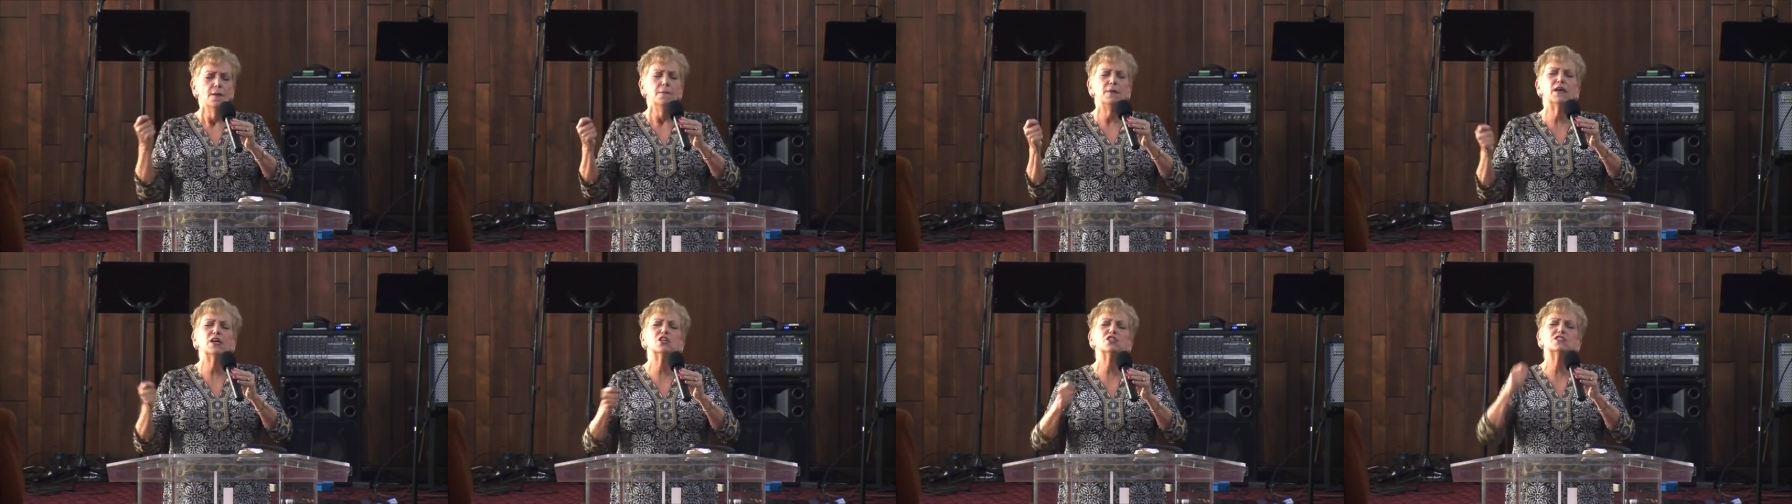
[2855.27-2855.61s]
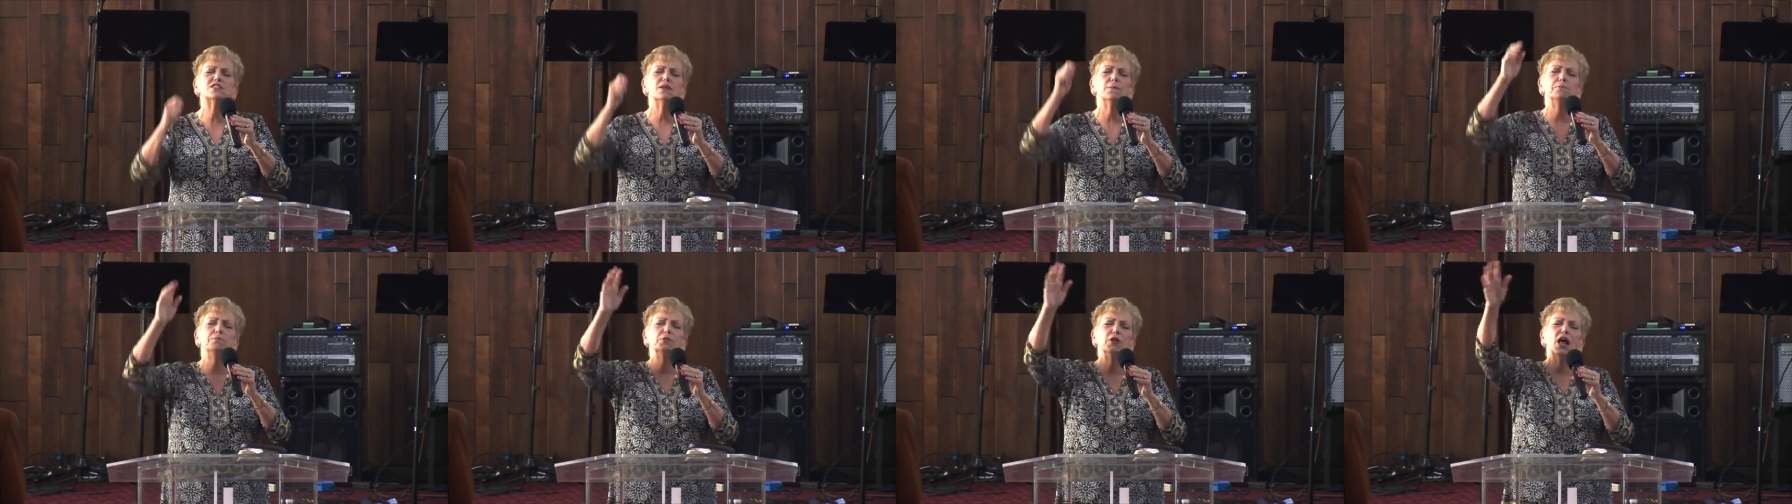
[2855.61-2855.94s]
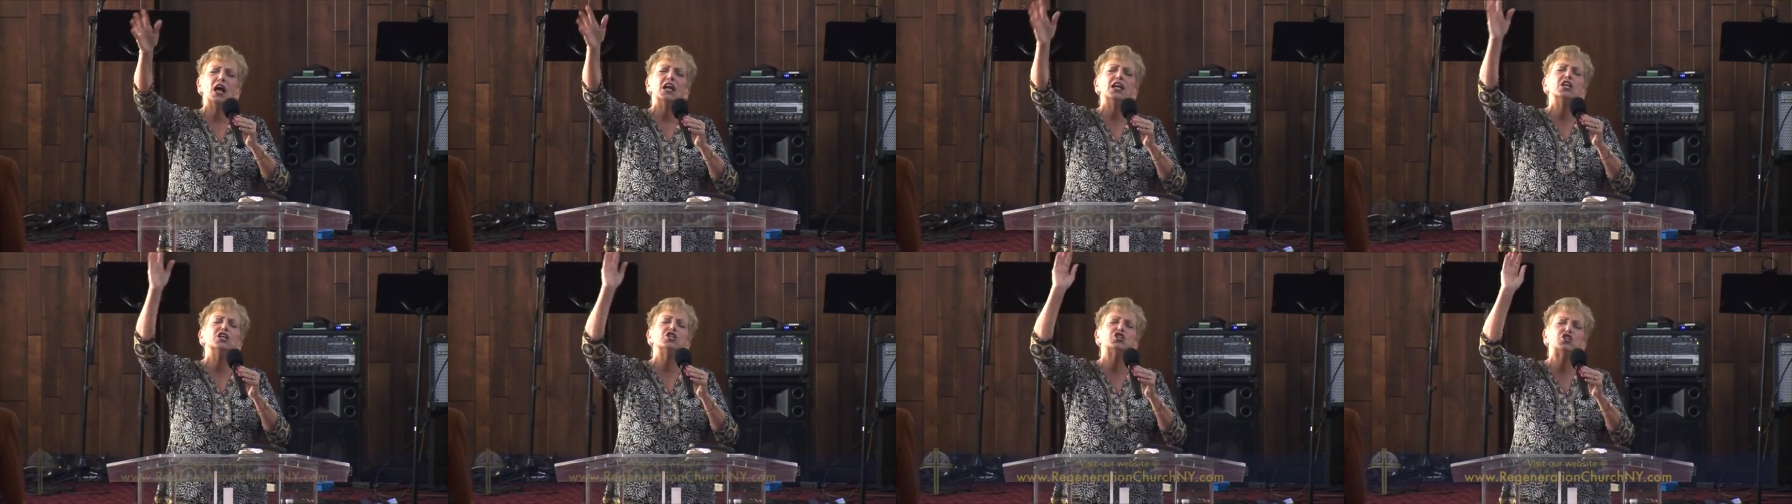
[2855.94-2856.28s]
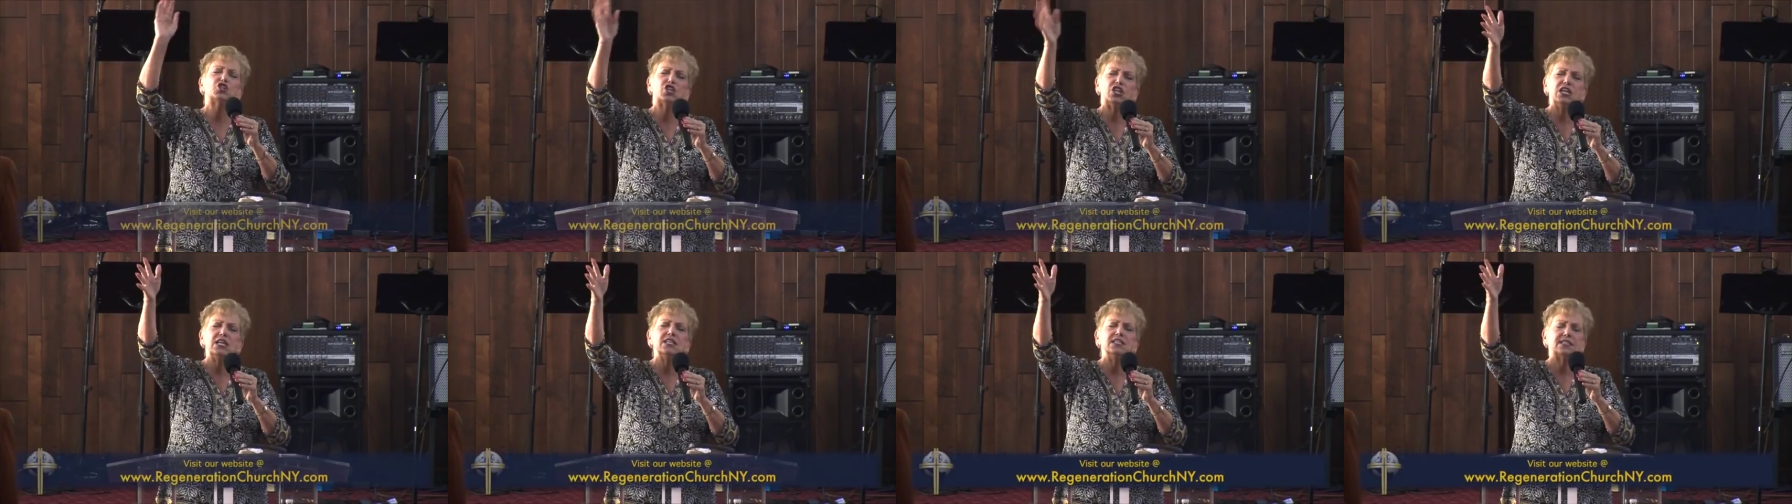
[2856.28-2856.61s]
because the blood of
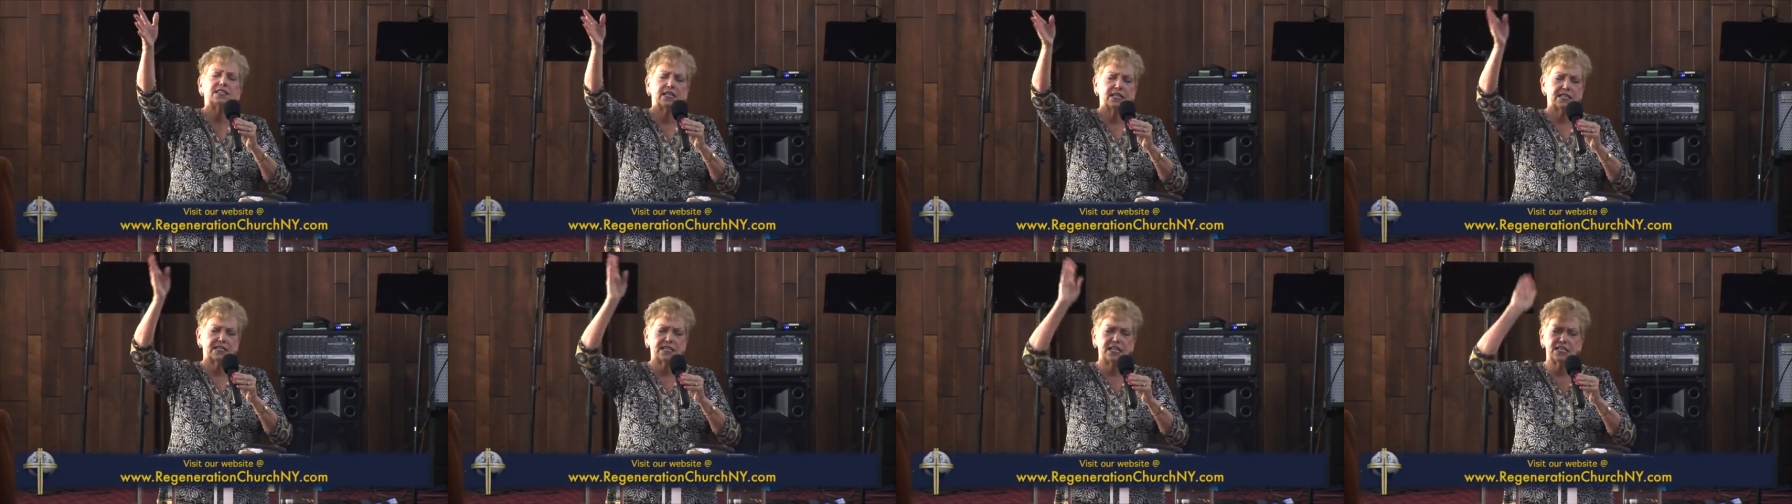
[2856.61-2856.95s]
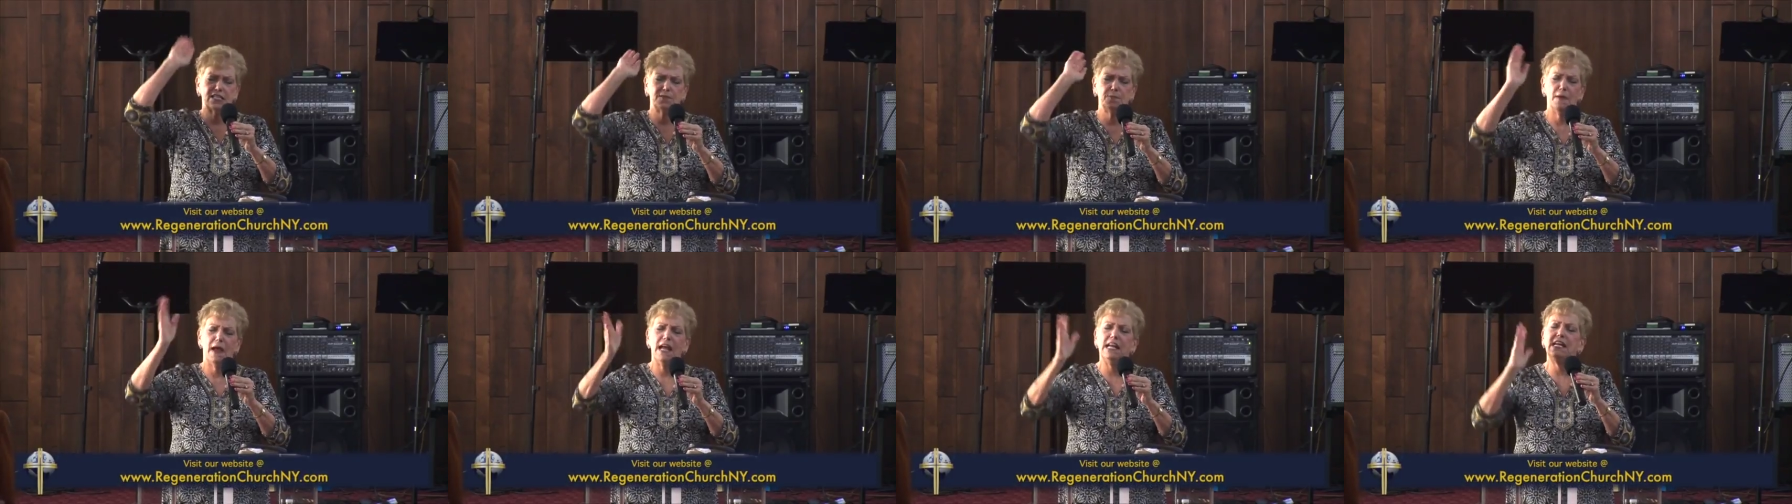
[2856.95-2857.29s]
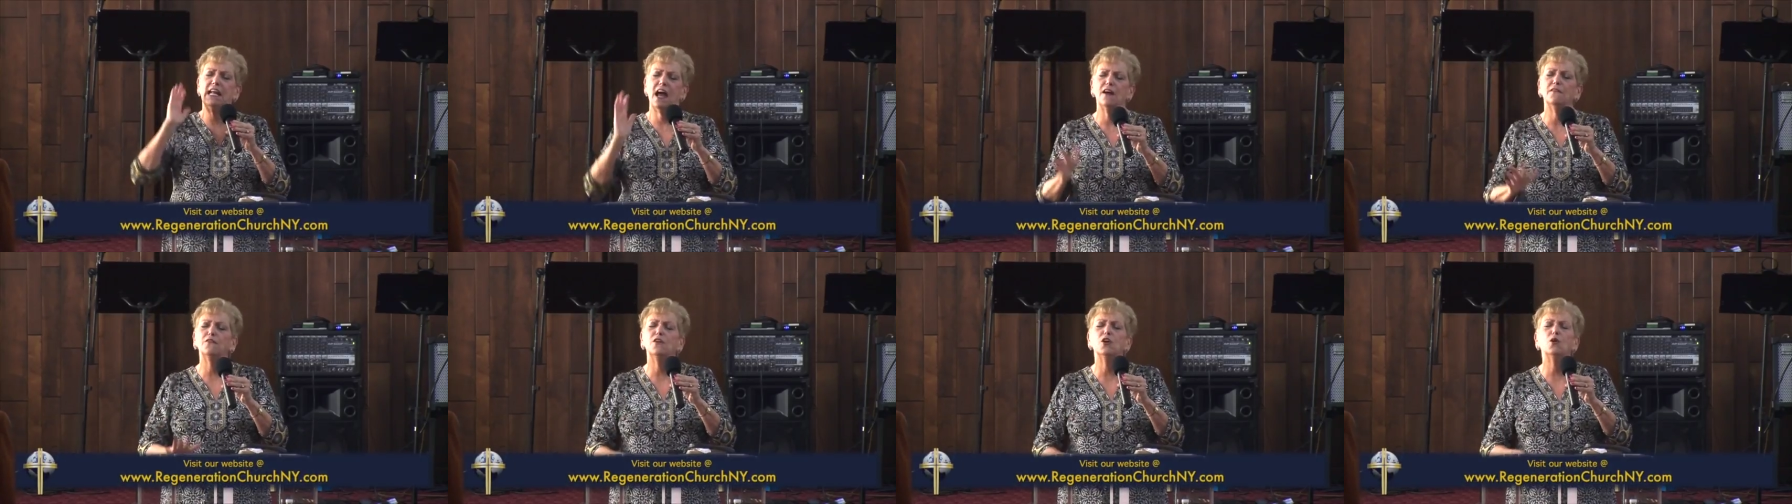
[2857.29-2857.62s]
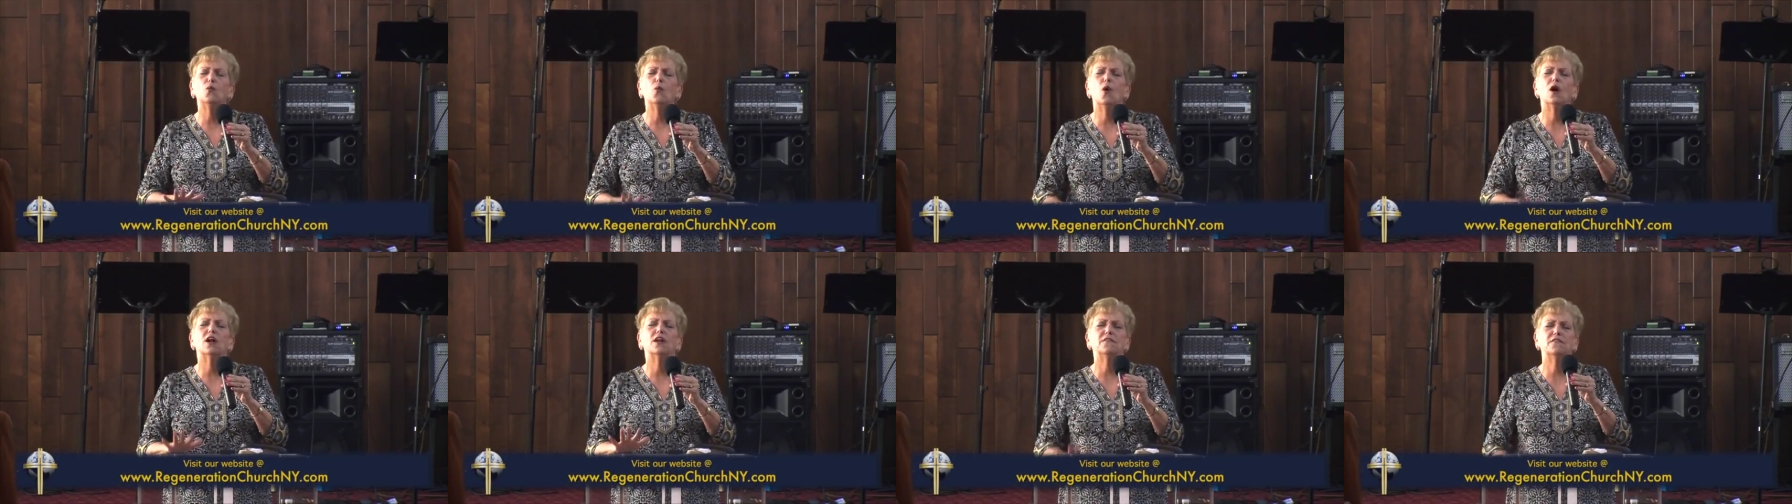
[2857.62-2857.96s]
Jesus has made every
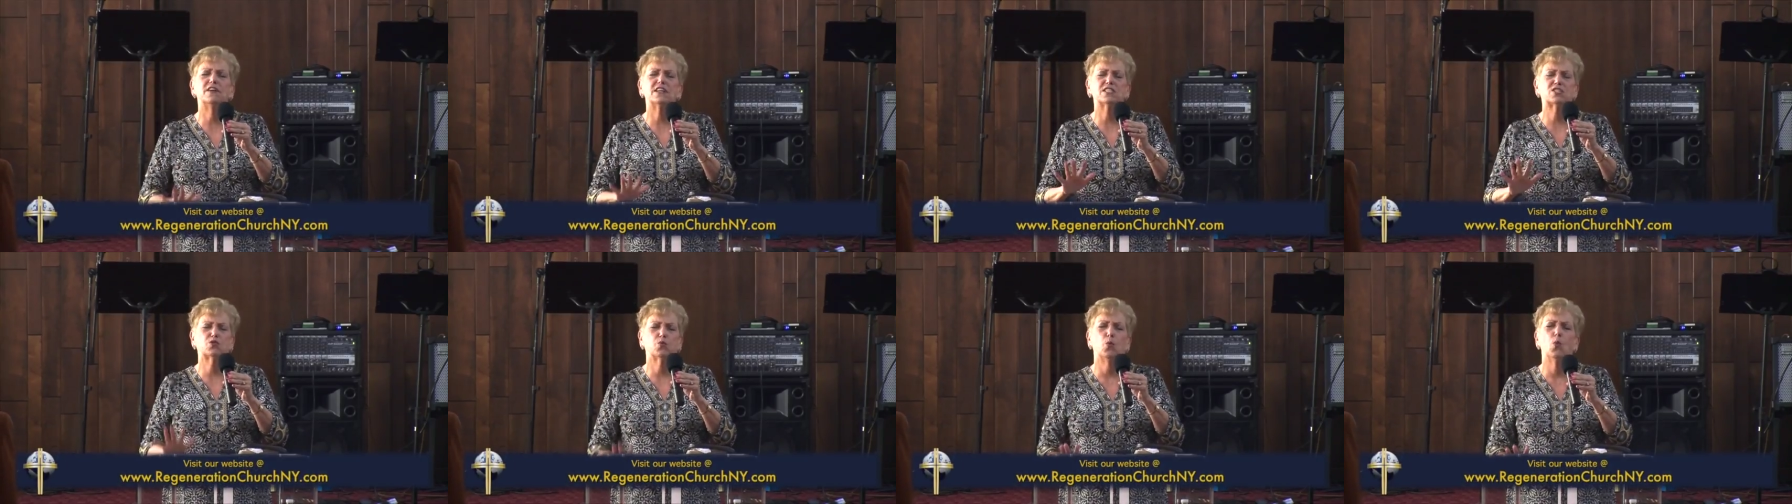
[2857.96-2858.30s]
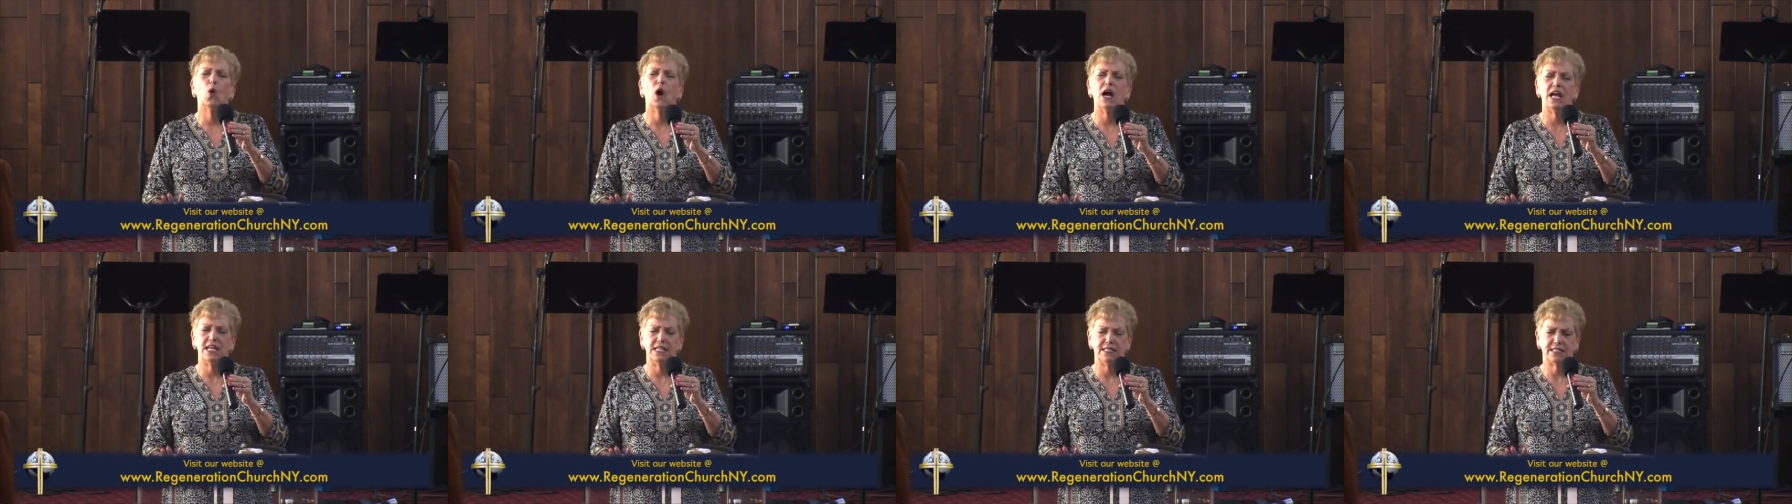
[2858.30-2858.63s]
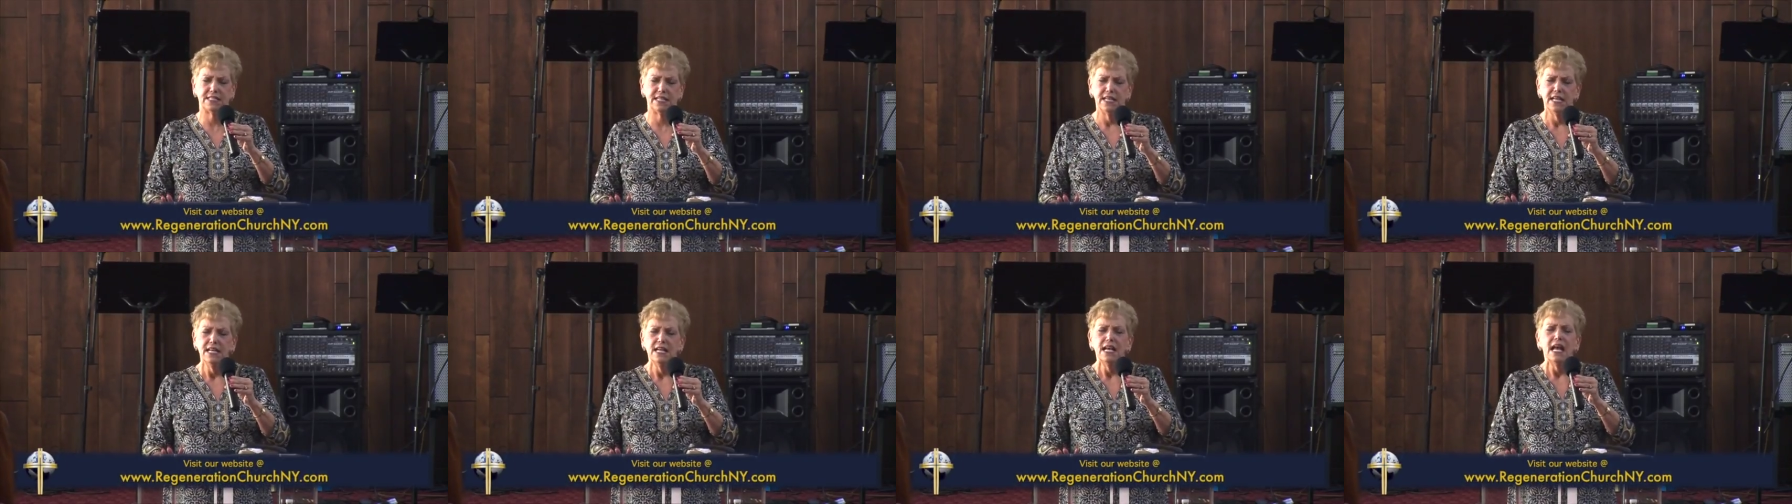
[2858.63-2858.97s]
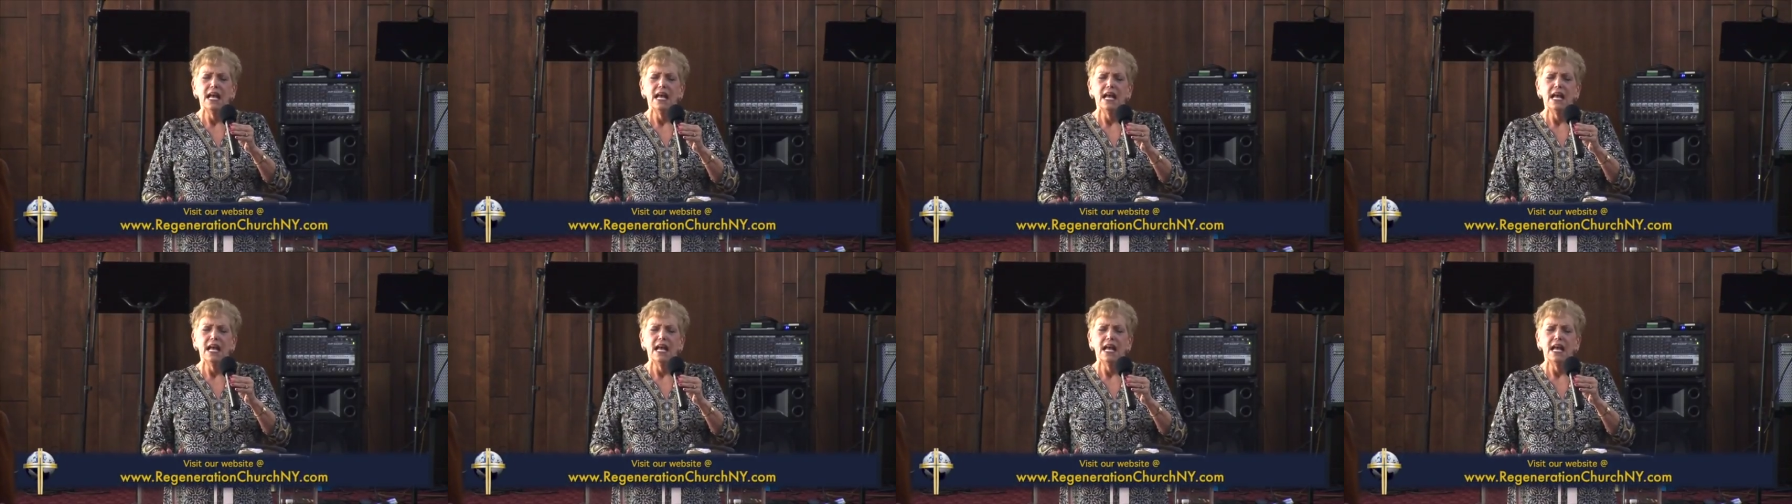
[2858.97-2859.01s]
one of us white.